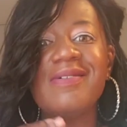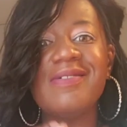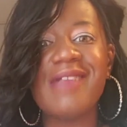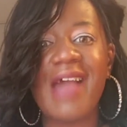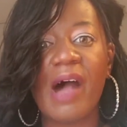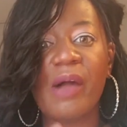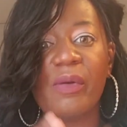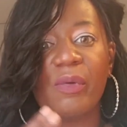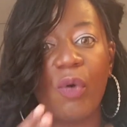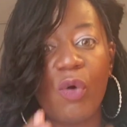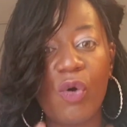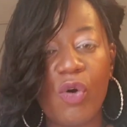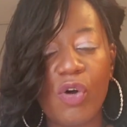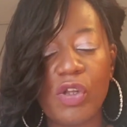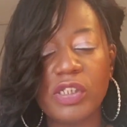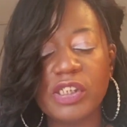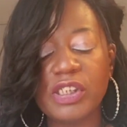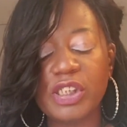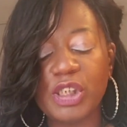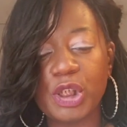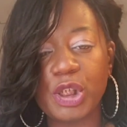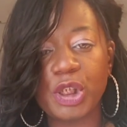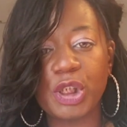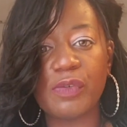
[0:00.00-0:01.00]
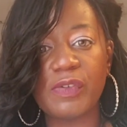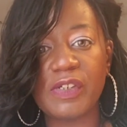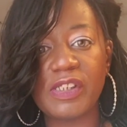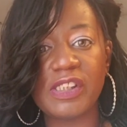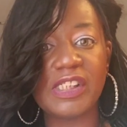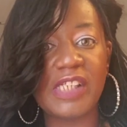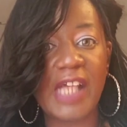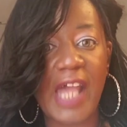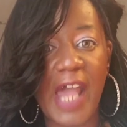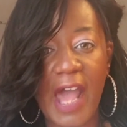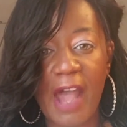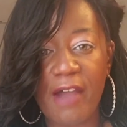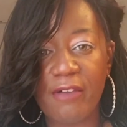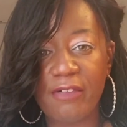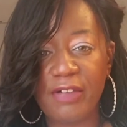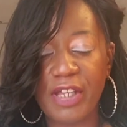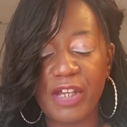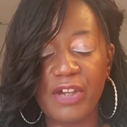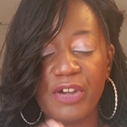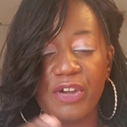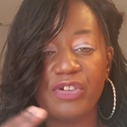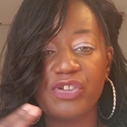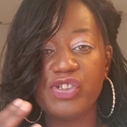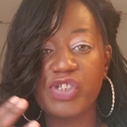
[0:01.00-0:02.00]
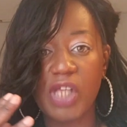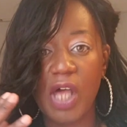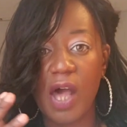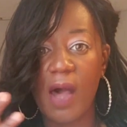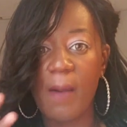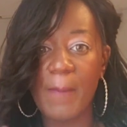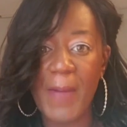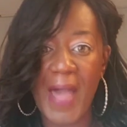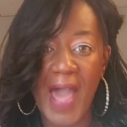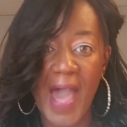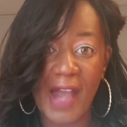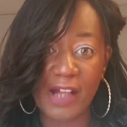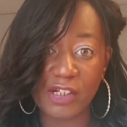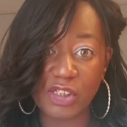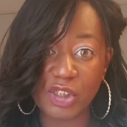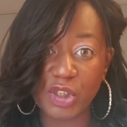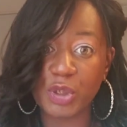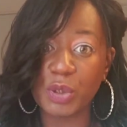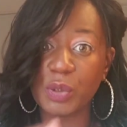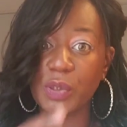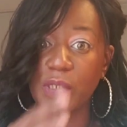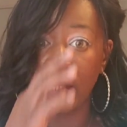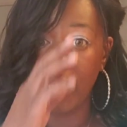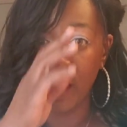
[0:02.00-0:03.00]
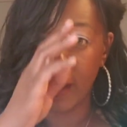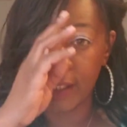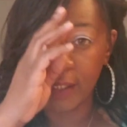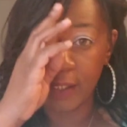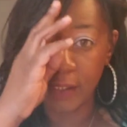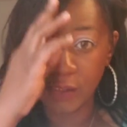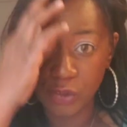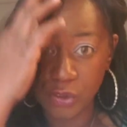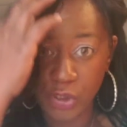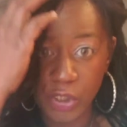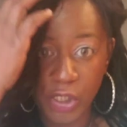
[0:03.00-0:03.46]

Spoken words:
Not all insurance carriers actually,